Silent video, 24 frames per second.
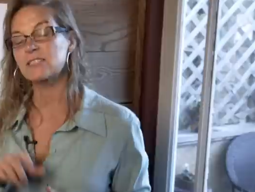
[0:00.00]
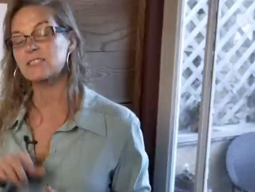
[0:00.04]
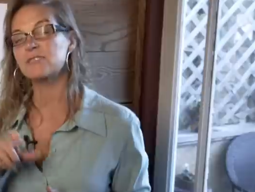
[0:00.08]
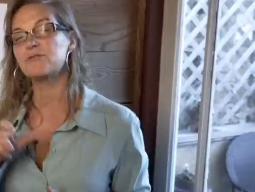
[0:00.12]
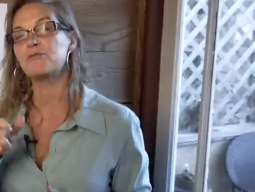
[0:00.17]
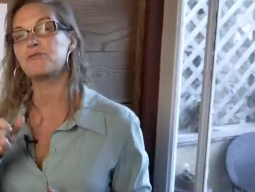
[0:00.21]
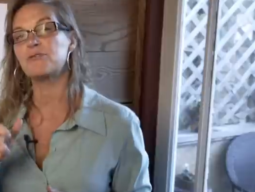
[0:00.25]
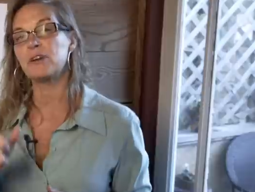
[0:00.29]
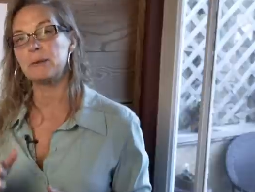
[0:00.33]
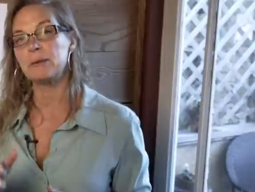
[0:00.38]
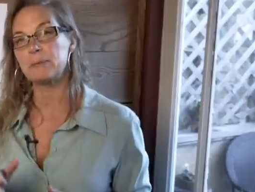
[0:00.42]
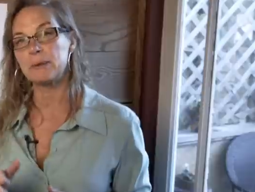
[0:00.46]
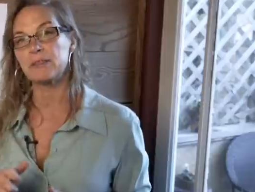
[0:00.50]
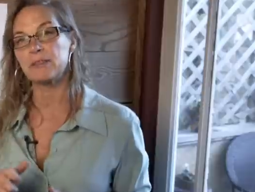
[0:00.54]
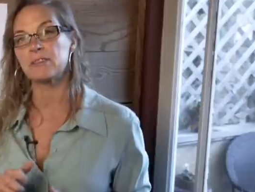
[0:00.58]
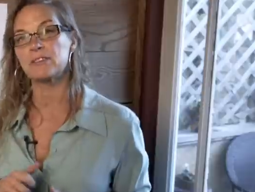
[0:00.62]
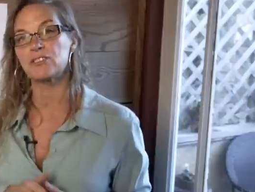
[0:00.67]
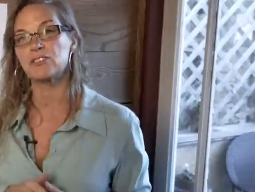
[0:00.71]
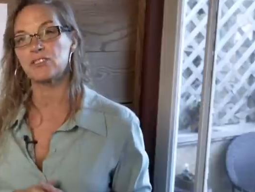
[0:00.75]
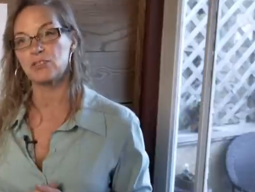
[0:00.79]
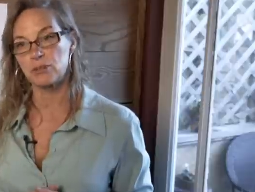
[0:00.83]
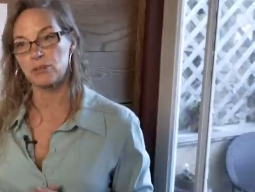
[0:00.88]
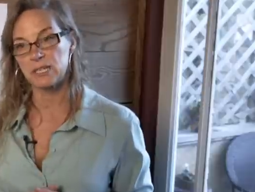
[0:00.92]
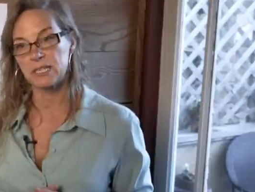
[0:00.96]
framing the
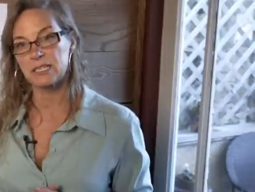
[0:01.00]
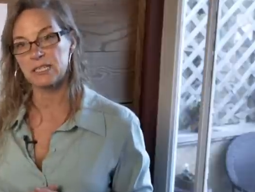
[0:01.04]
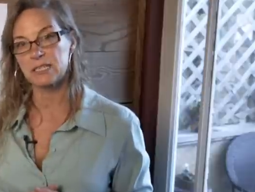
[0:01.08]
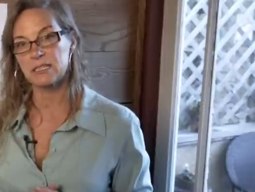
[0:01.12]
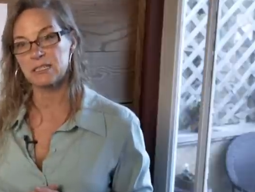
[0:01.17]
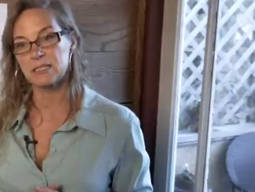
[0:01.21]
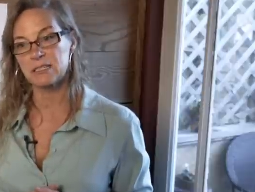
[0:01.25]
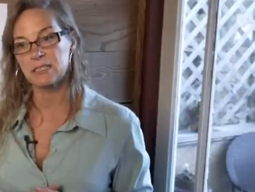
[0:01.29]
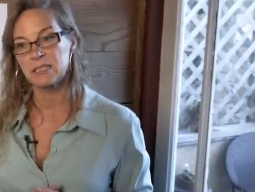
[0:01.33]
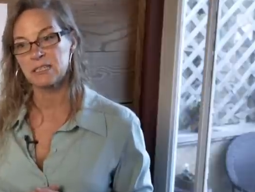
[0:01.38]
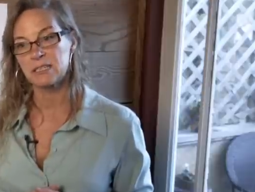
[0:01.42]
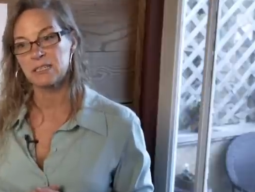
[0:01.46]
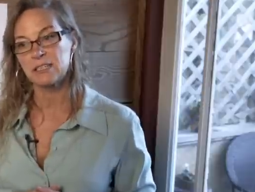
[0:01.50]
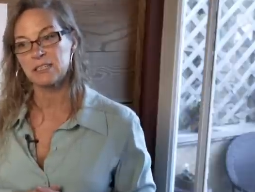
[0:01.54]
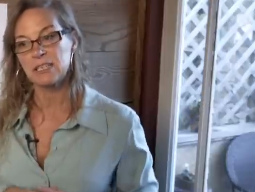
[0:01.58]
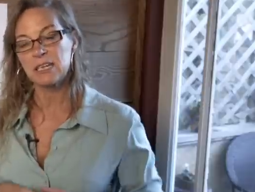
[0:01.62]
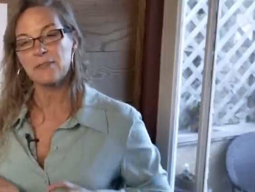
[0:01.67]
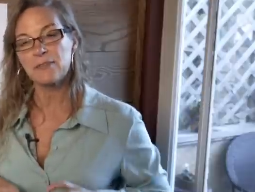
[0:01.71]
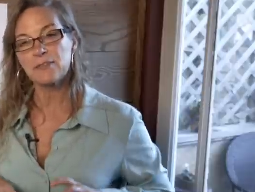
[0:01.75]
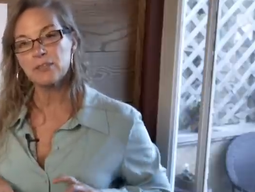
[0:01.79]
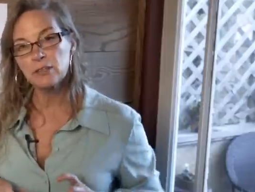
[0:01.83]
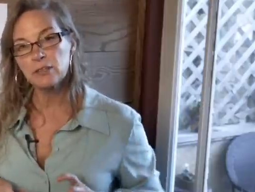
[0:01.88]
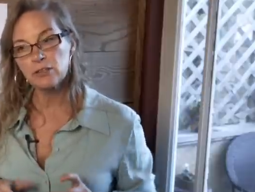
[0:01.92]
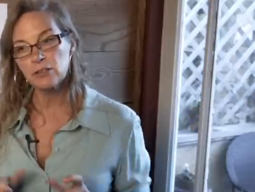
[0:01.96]
choice. You
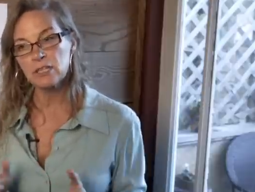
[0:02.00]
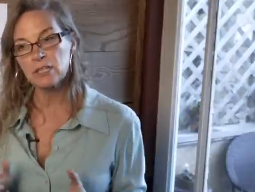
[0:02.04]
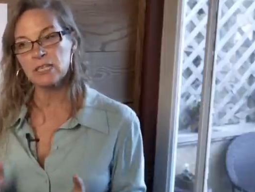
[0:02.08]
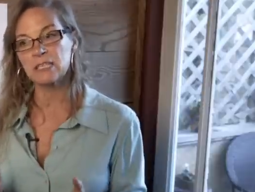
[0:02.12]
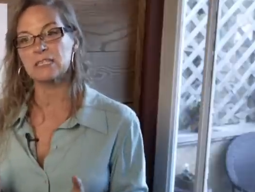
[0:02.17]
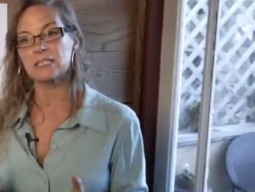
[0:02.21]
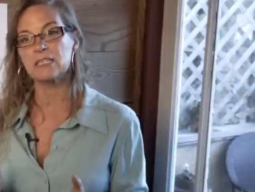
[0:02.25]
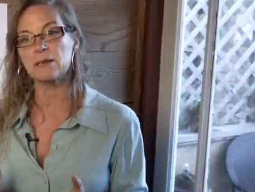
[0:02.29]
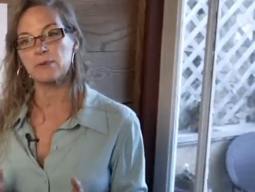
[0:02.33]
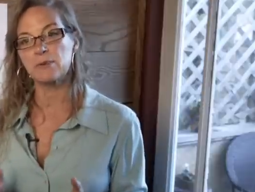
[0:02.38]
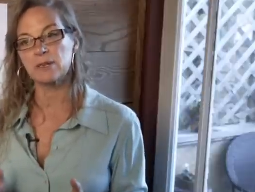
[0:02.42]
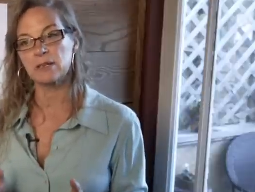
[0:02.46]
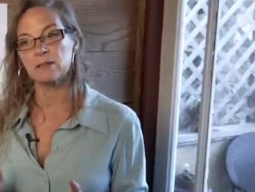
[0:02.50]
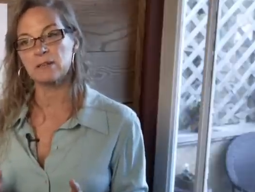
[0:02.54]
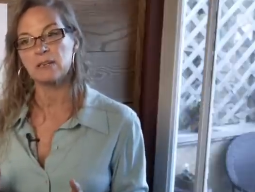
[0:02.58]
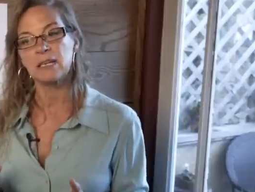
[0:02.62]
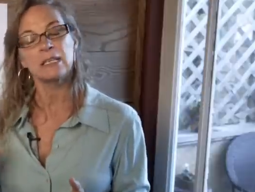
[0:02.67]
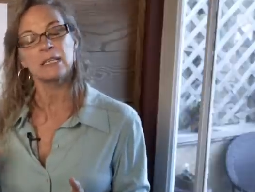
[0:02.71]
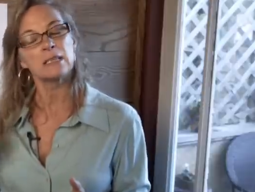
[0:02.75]
have to look at someone,